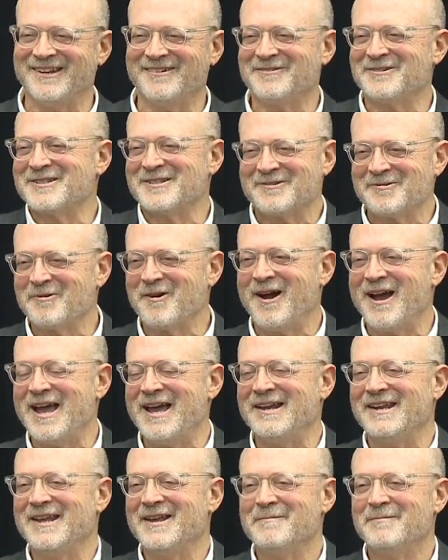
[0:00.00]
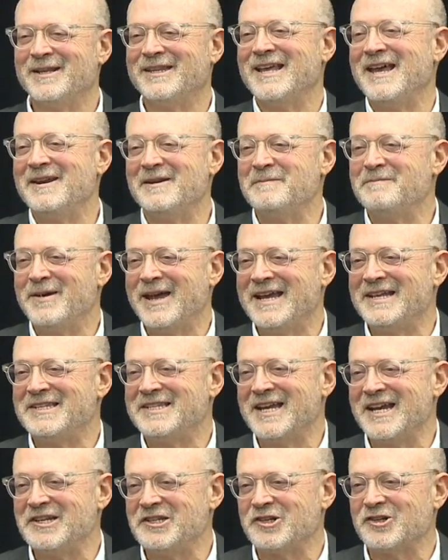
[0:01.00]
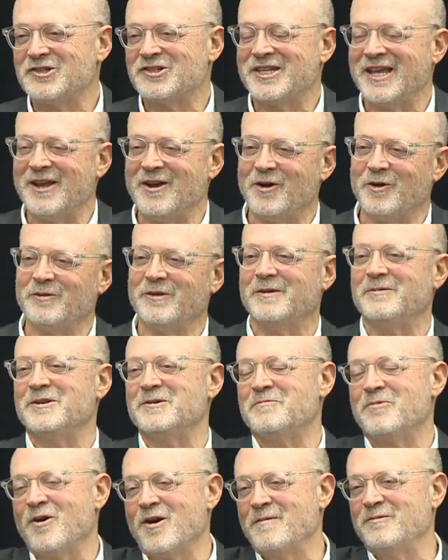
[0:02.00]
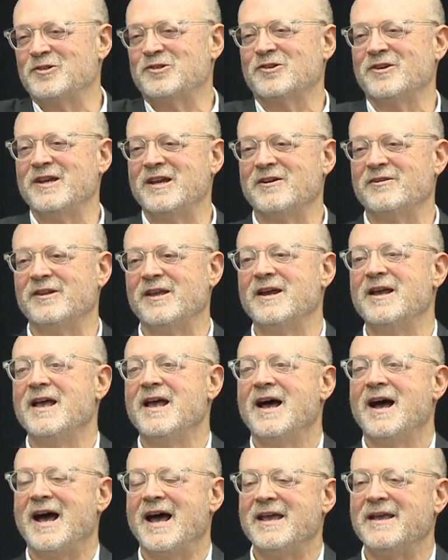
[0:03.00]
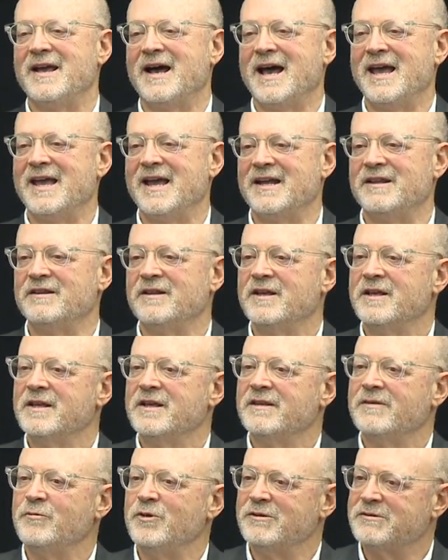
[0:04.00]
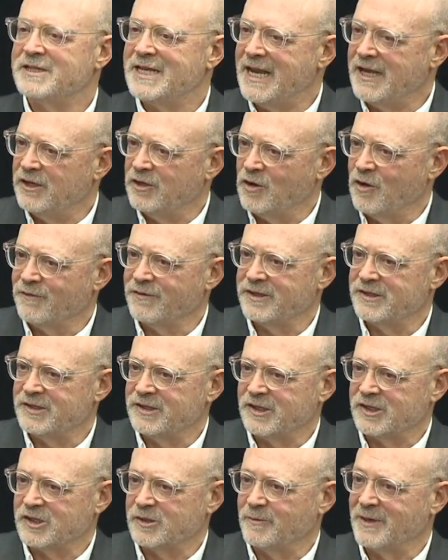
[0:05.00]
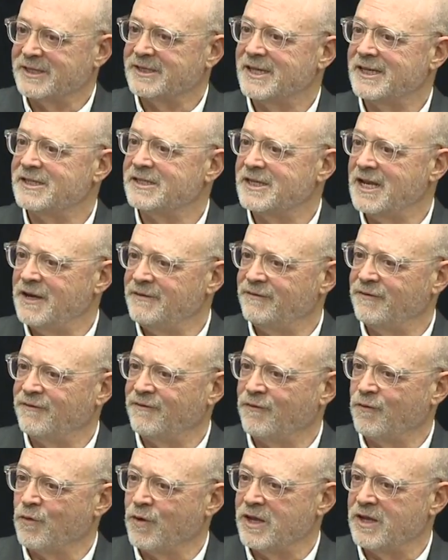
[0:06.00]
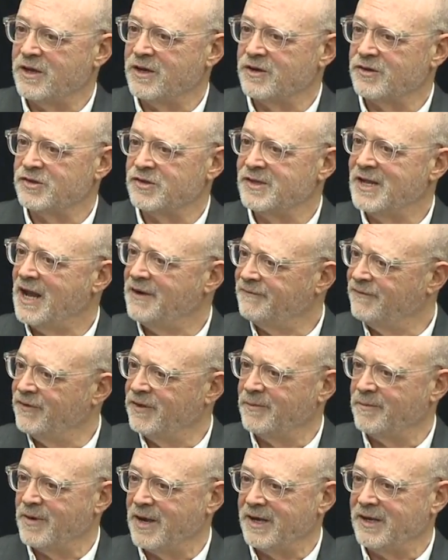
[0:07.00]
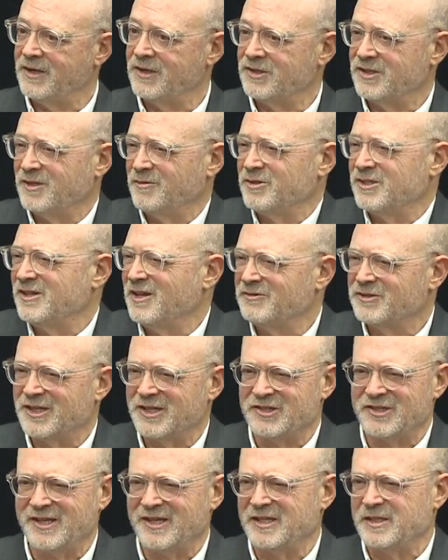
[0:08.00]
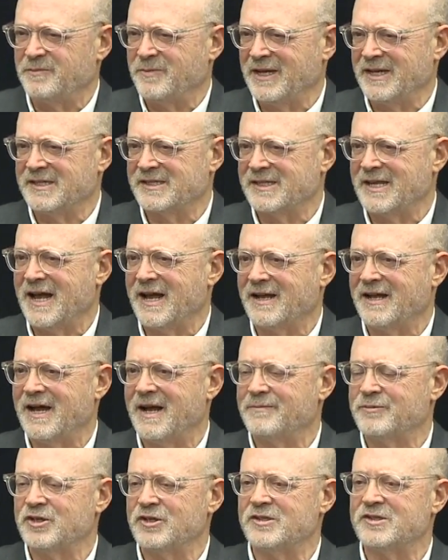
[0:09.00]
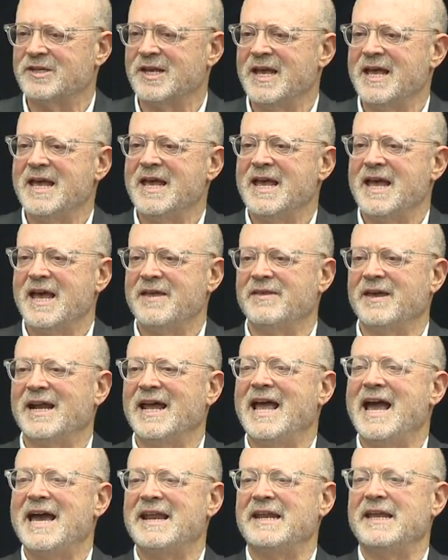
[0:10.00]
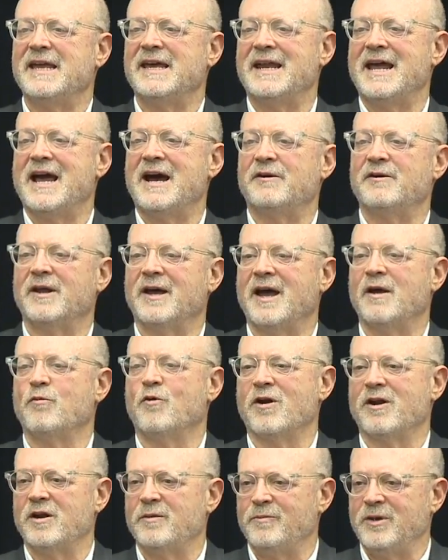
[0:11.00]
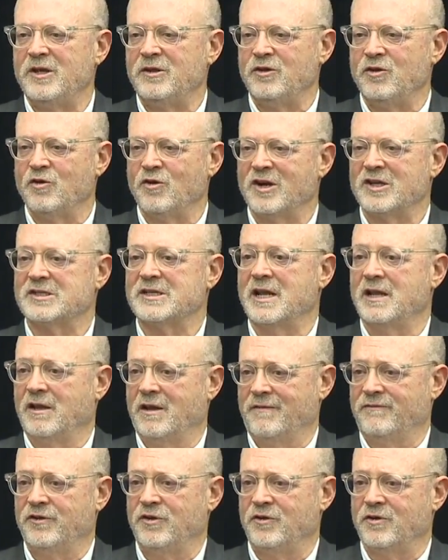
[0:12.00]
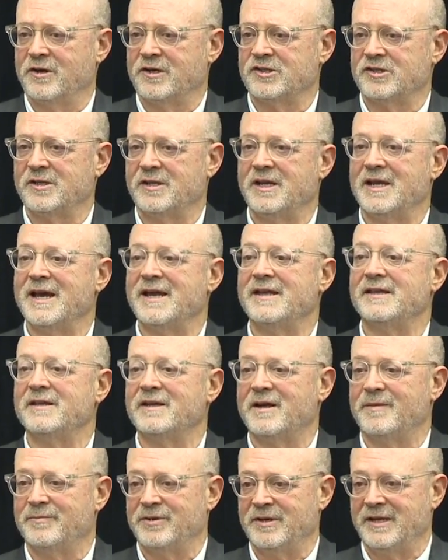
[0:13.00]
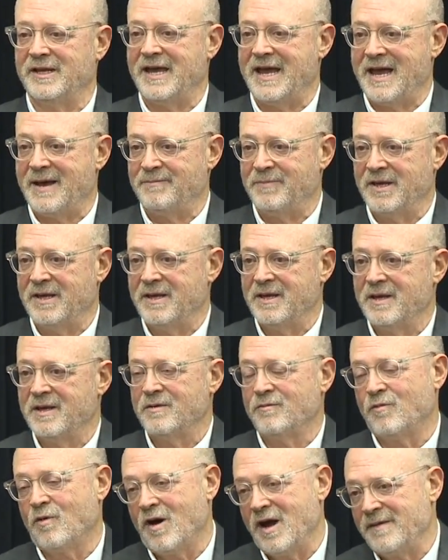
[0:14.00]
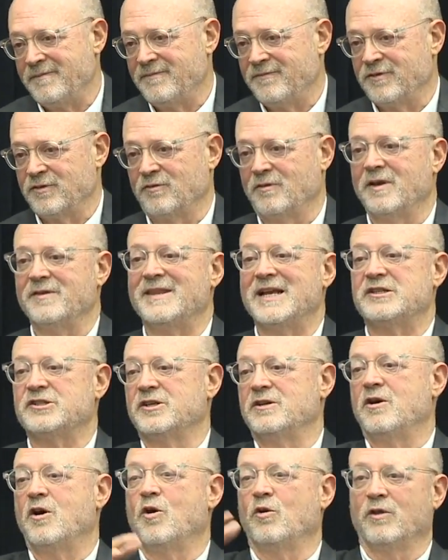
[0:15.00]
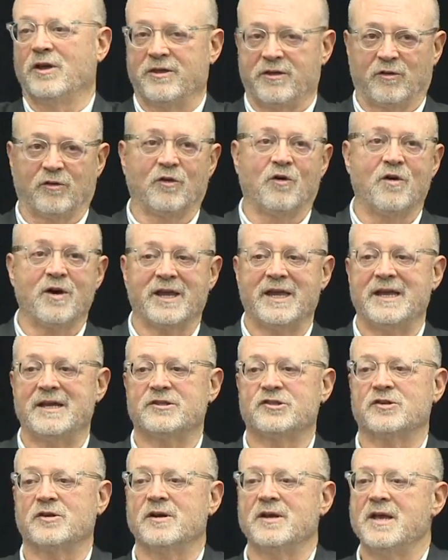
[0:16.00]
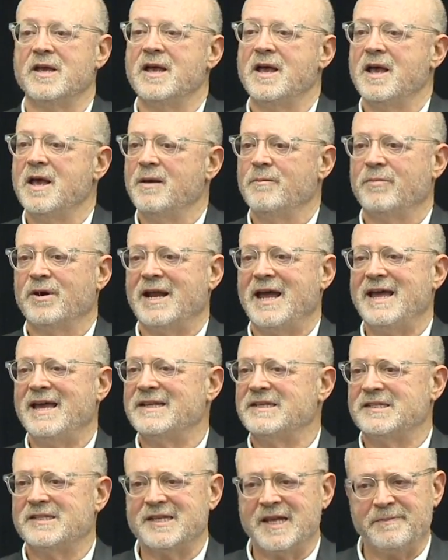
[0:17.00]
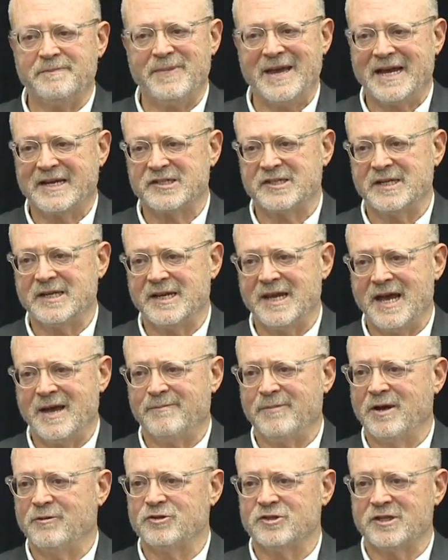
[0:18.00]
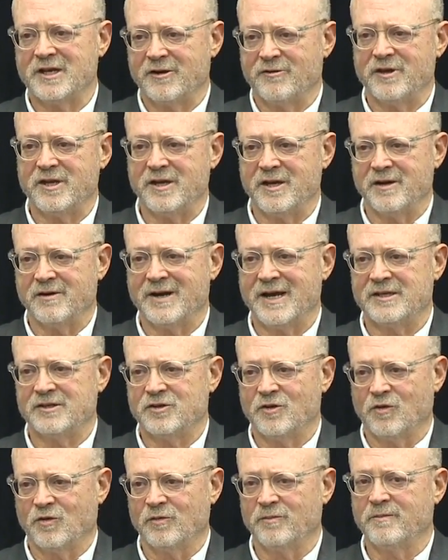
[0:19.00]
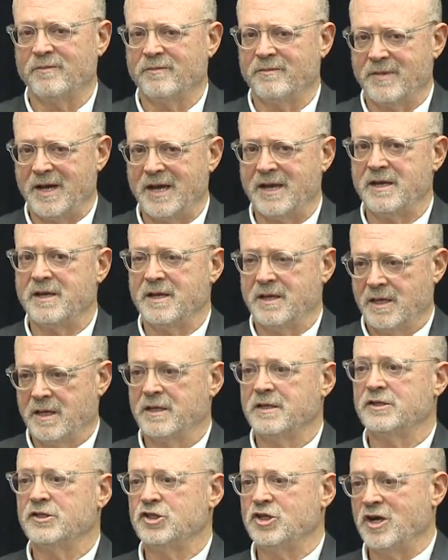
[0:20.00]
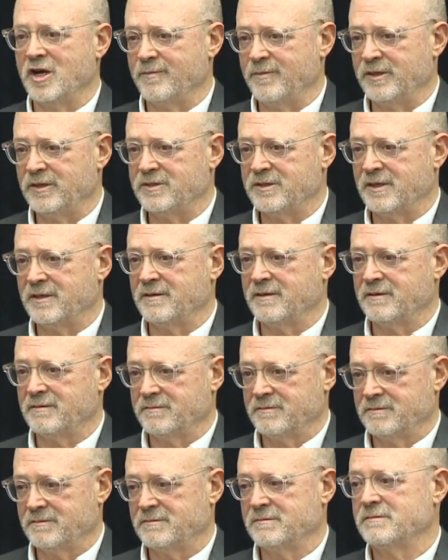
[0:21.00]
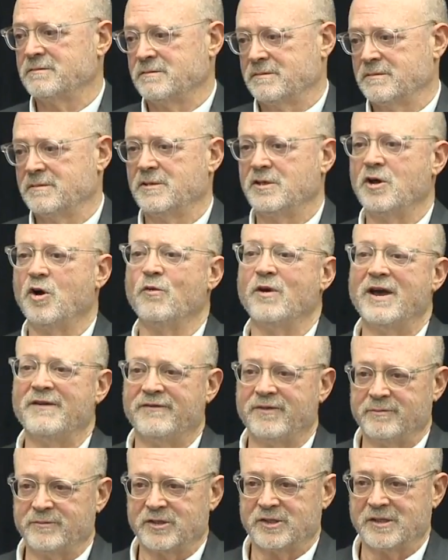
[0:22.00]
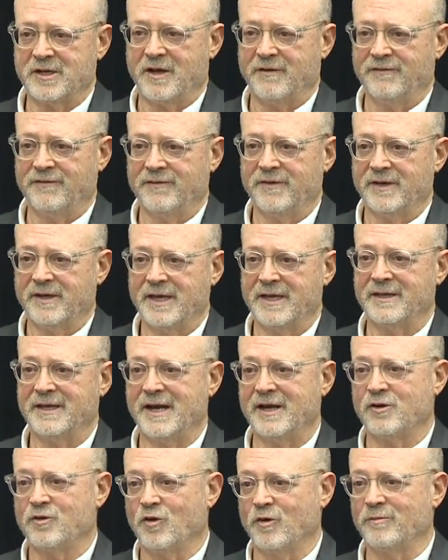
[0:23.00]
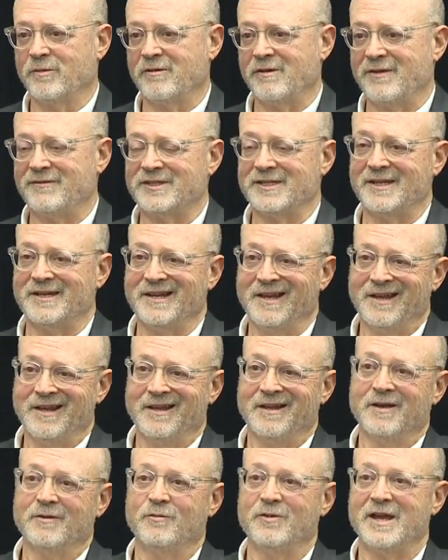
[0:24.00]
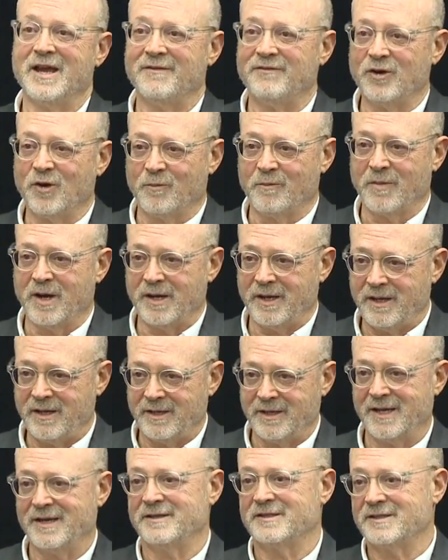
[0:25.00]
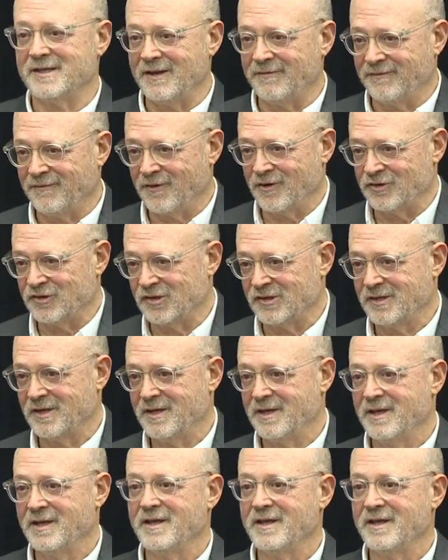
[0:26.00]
It was a riot. But they didn't pay attention because they owned the department store here and there. I, I had we had taken over in six months. I stayed for four years, not for the money, because there was no such thing as big stock options. And then I had to get out. I wanted to be in New York because I love New York City. I ended up at Gap. Why? For, that's a whole other long answer. But I had setbacks in Gap. I was there a year. I told my chairman to go F himself. And then I called my wife and said, We have no money. I didn't say it first.